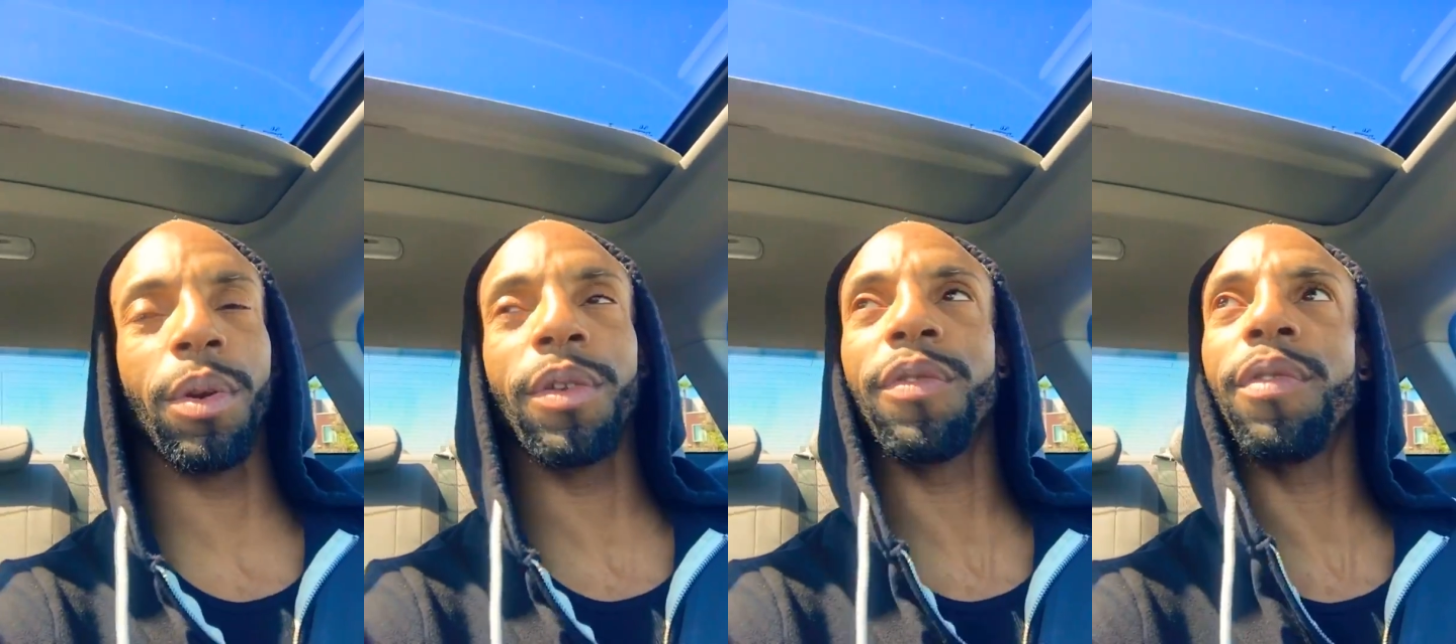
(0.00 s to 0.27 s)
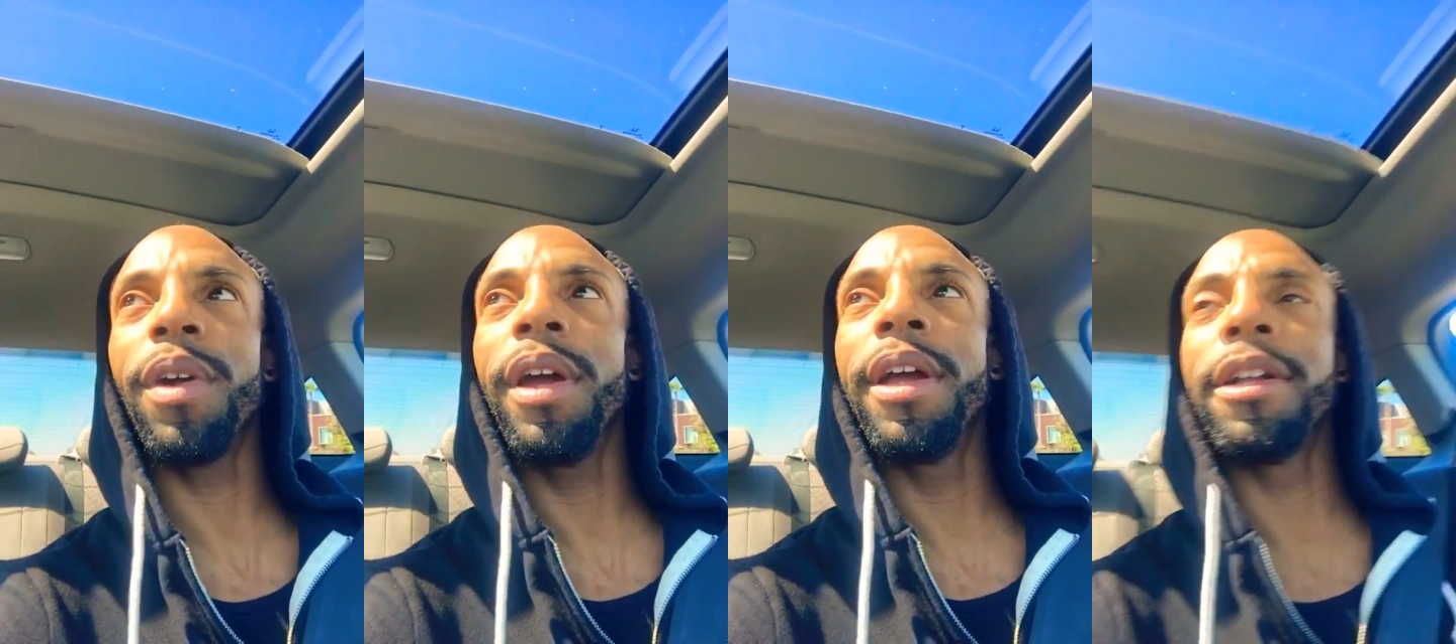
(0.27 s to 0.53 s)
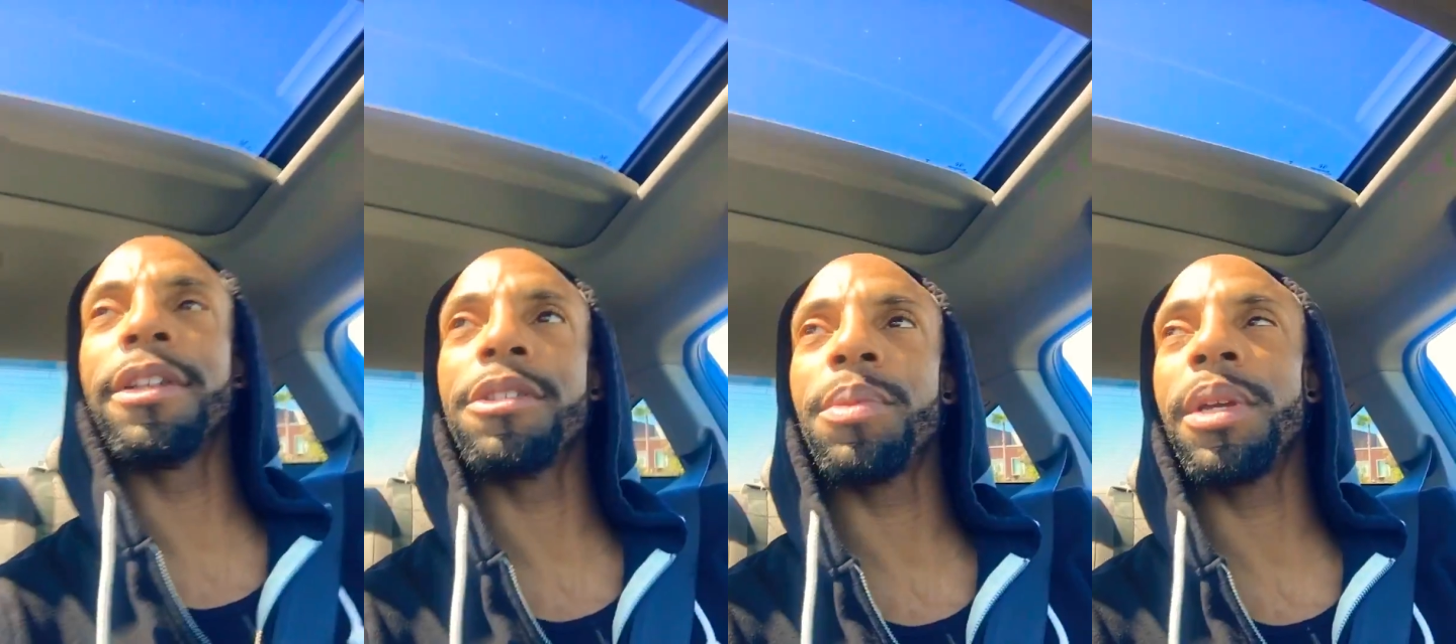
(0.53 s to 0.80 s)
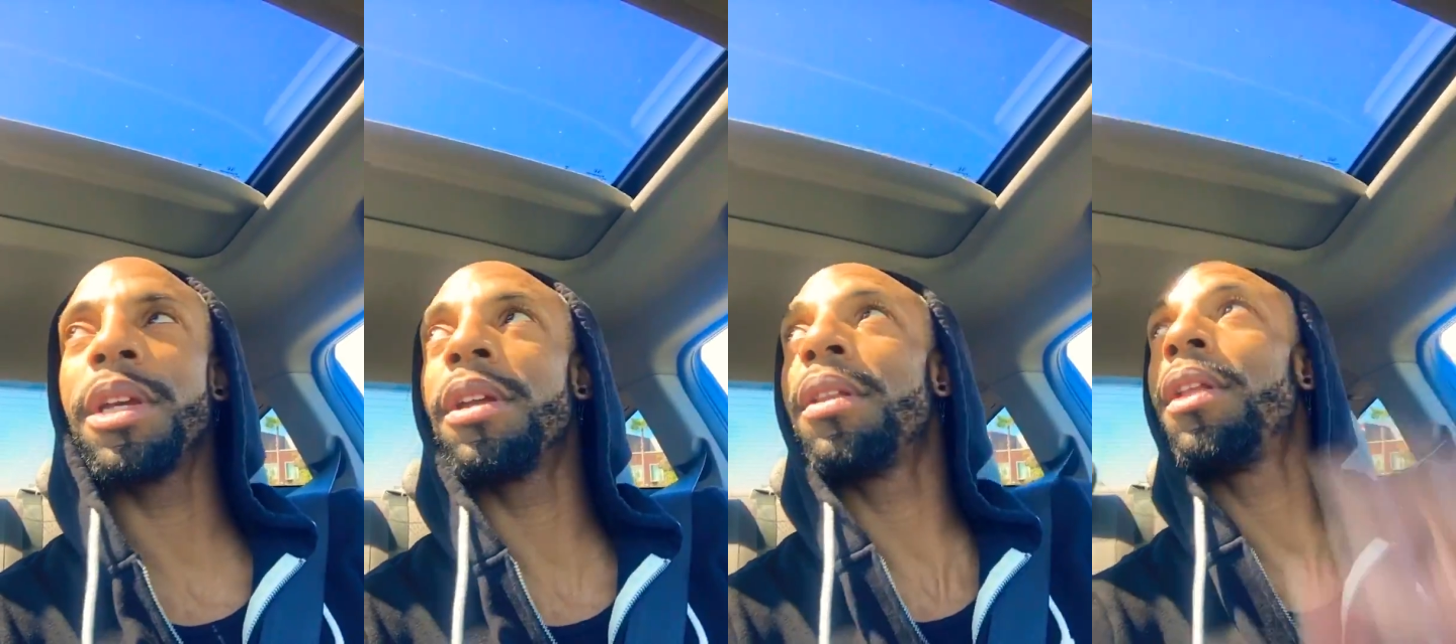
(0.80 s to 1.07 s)
we're friends,
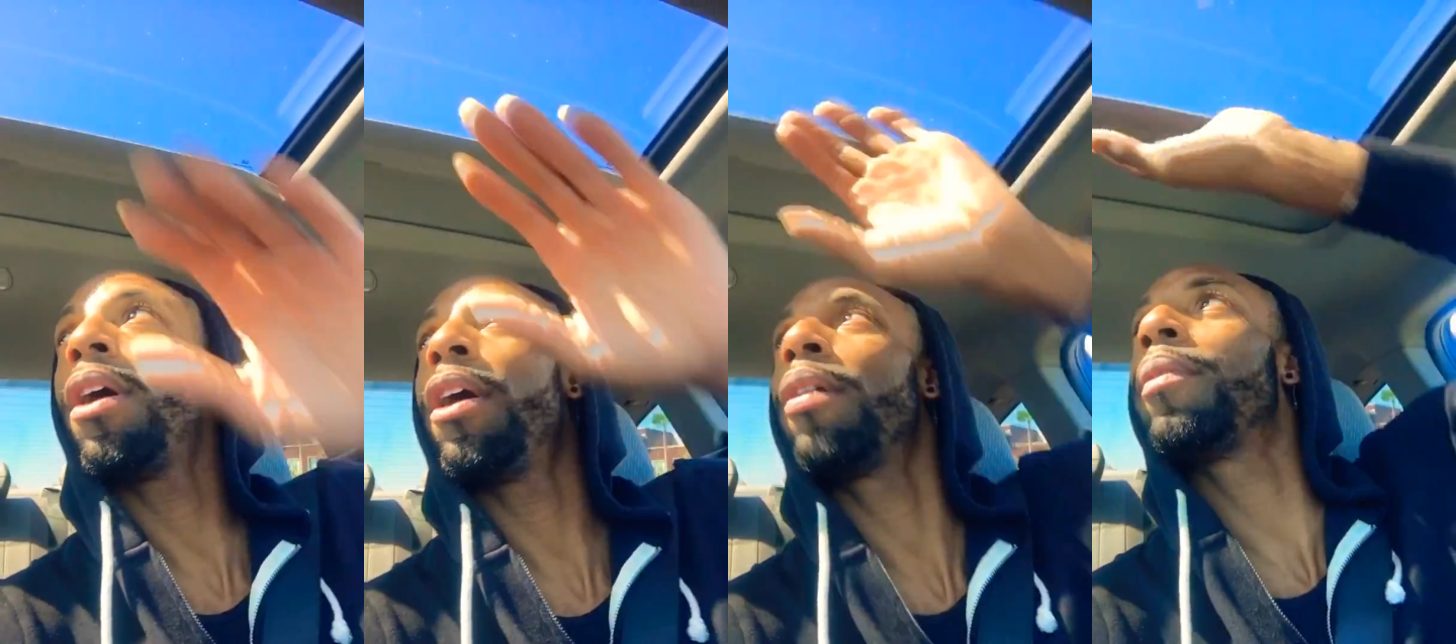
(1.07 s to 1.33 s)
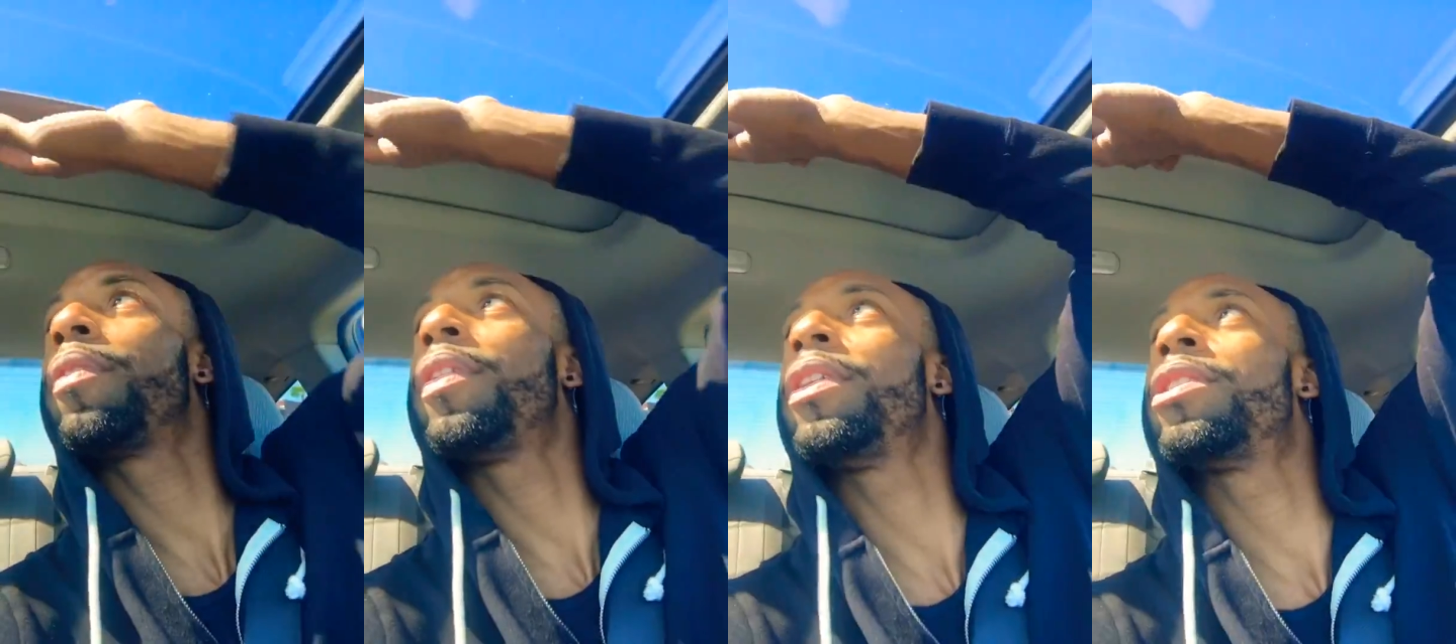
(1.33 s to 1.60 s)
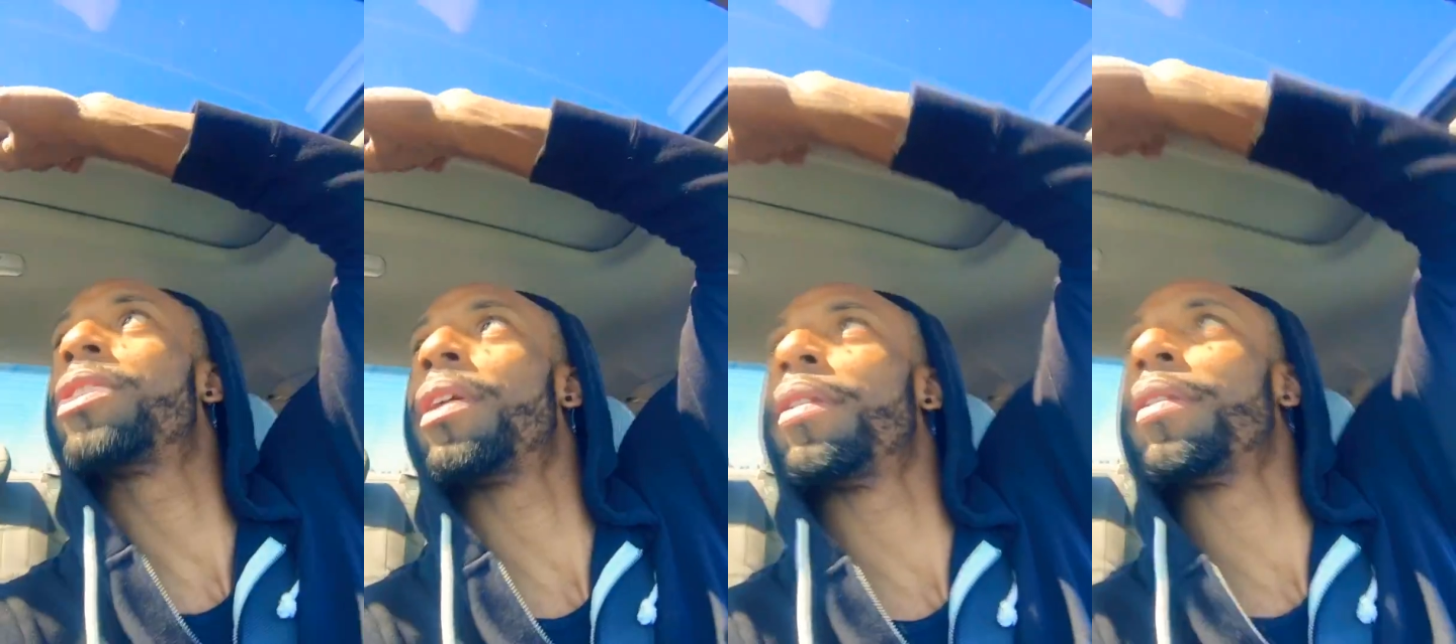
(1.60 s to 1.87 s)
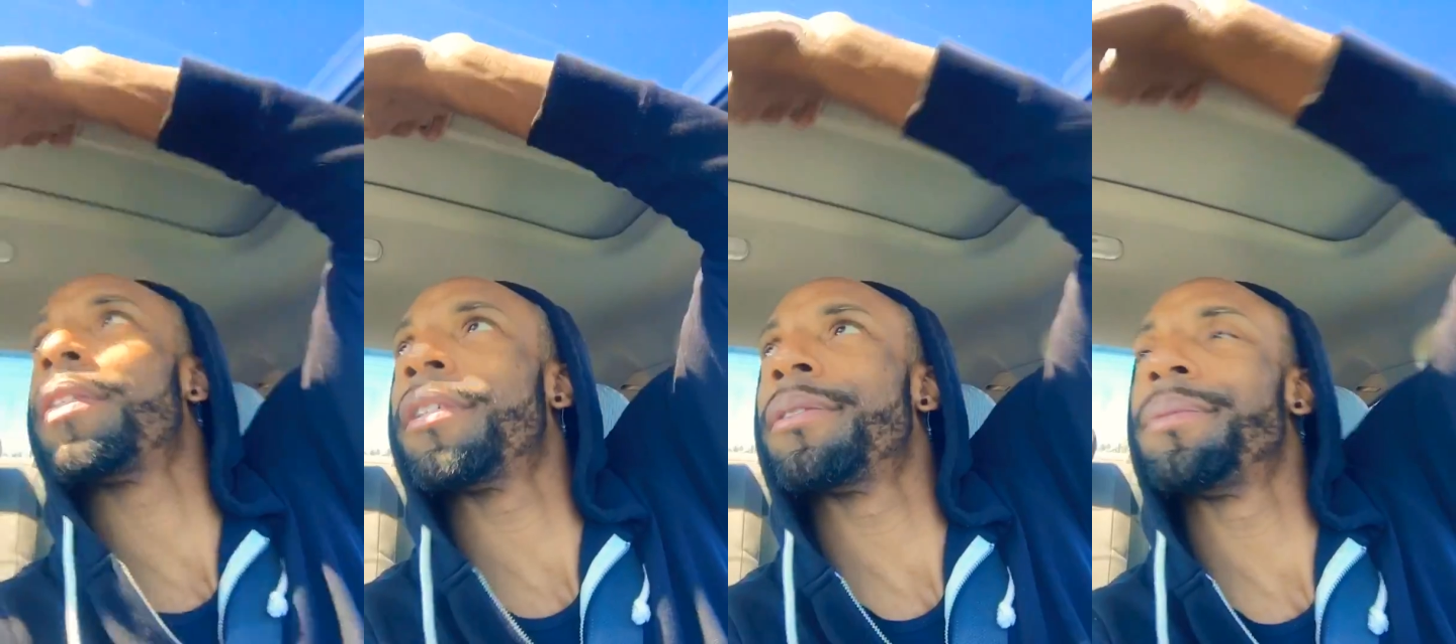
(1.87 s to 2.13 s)
we get along with each
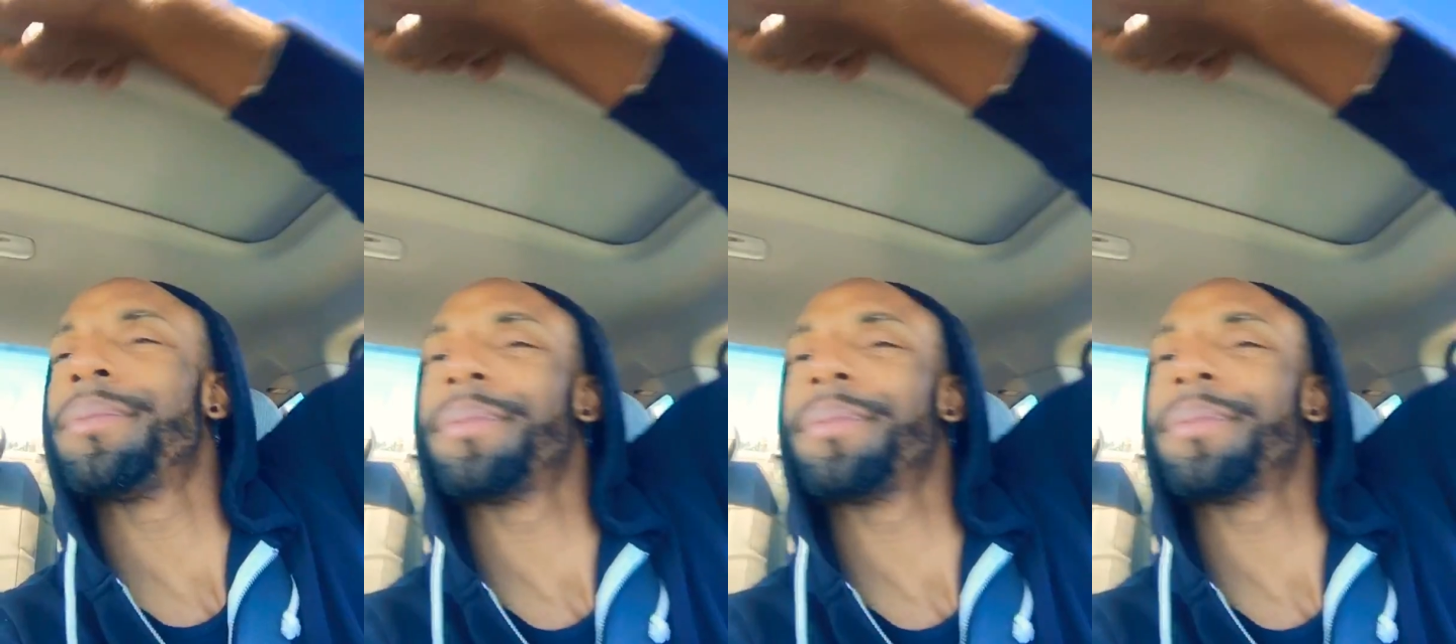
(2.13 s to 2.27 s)
other.